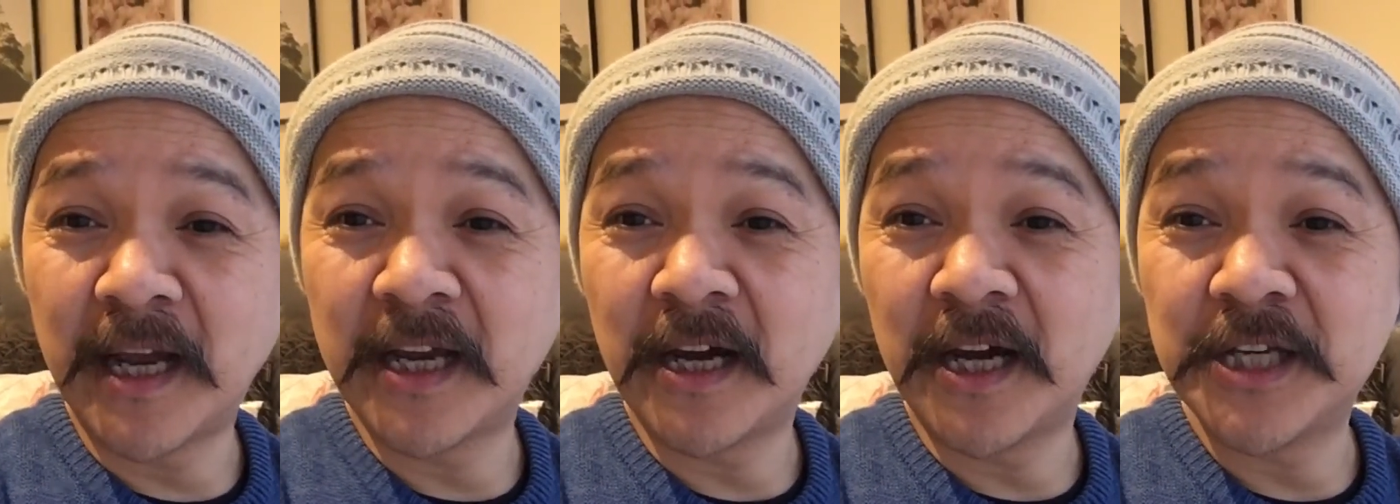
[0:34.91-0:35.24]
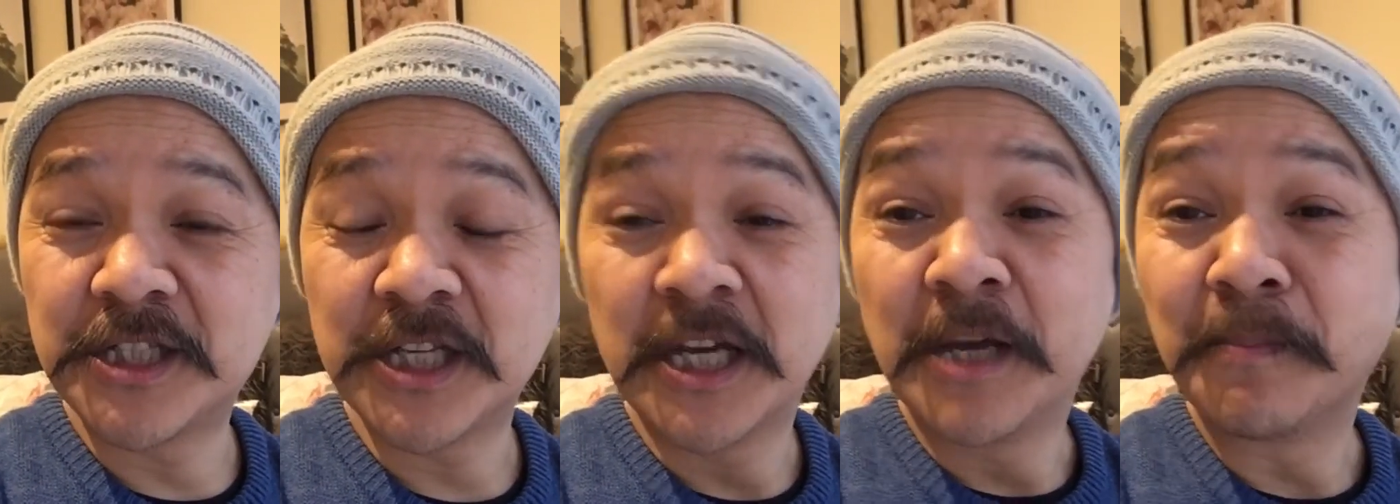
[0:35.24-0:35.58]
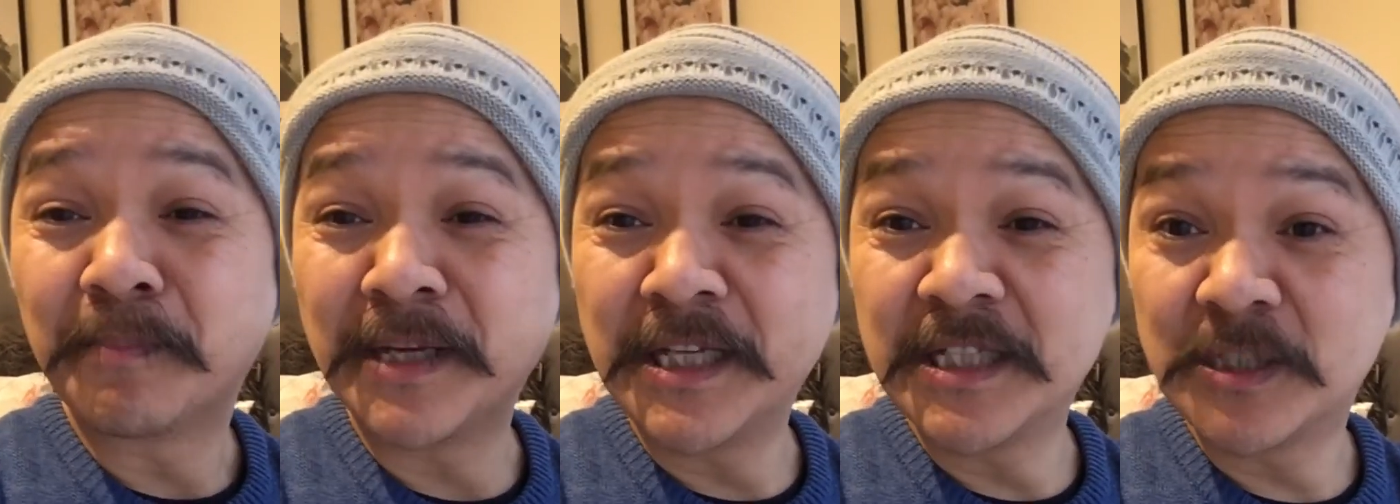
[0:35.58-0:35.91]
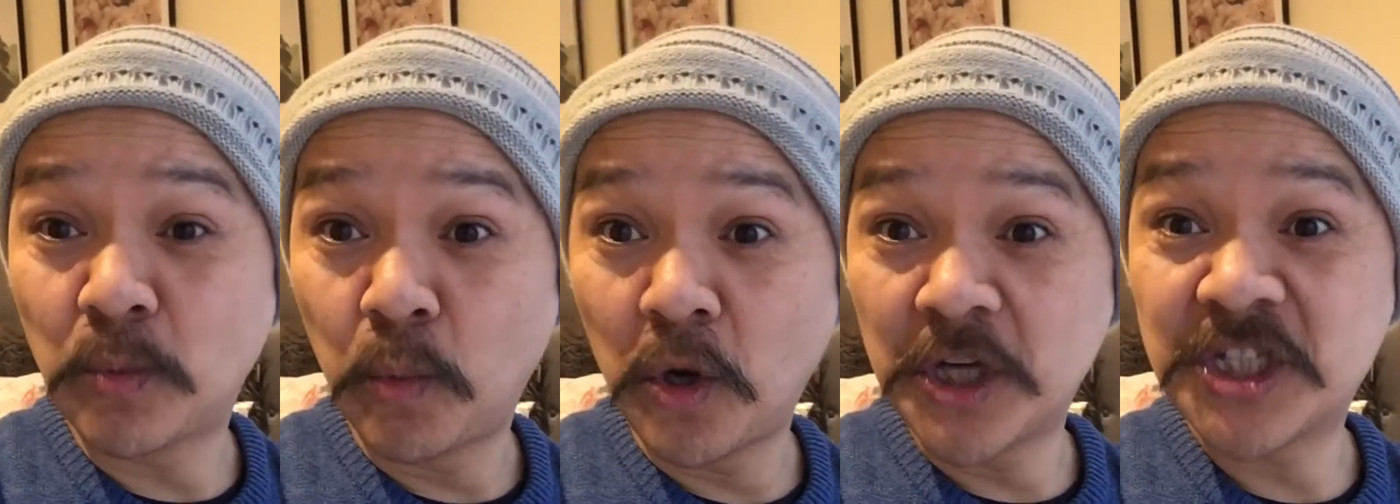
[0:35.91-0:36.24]
guys. Please
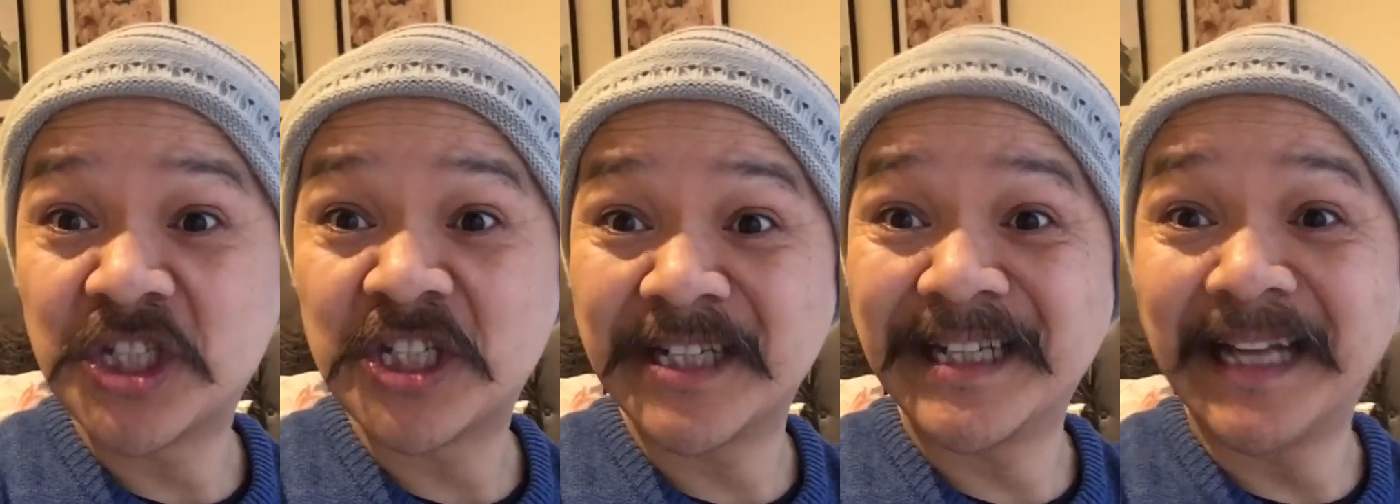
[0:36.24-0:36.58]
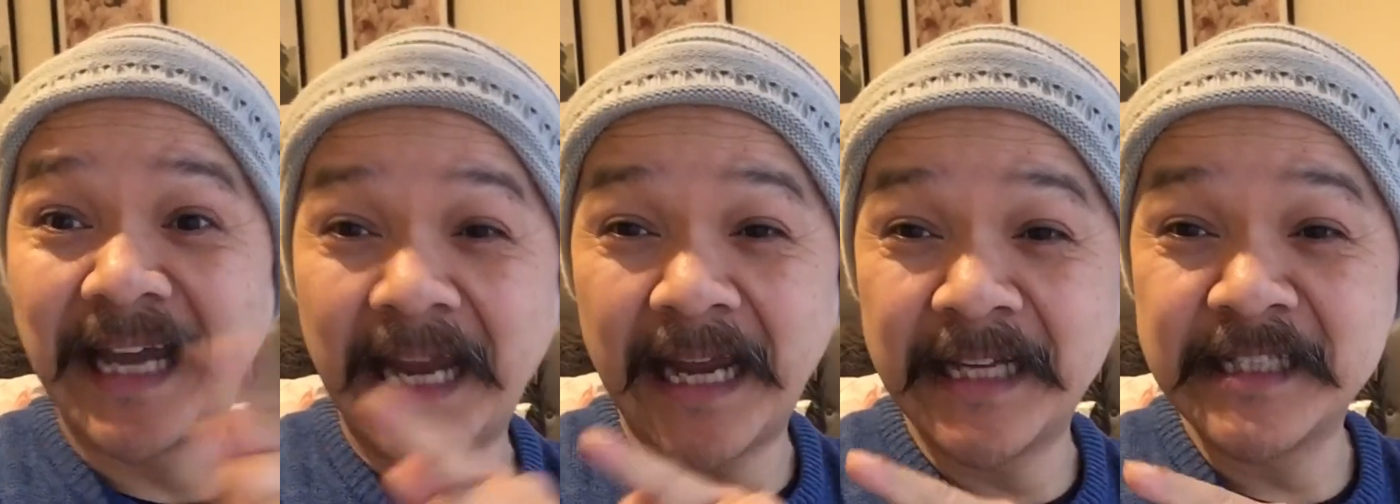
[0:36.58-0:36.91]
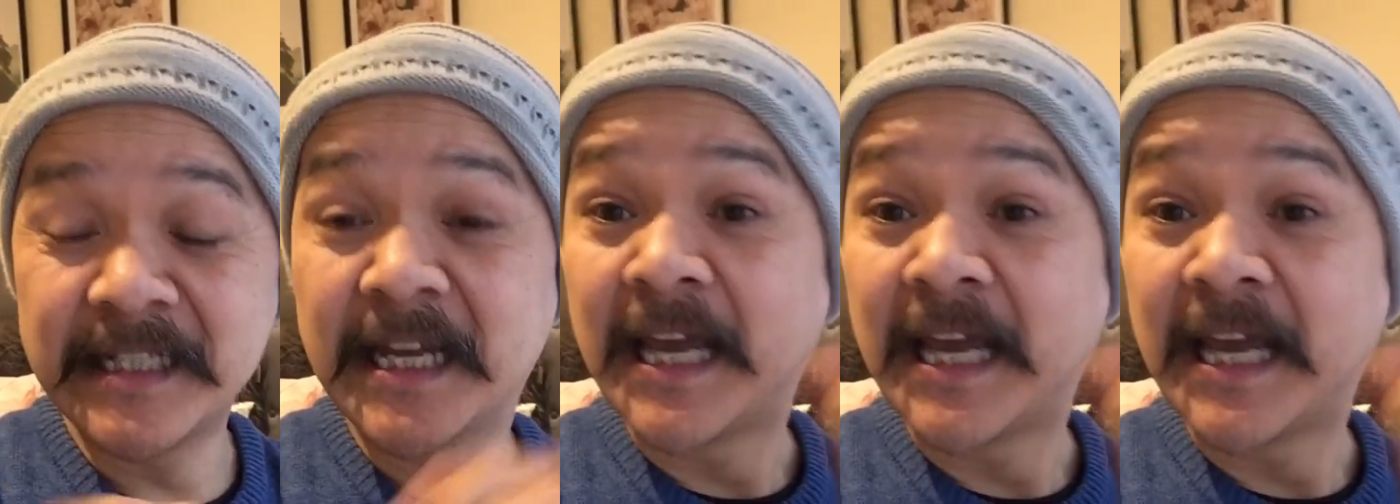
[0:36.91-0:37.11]
watch till end.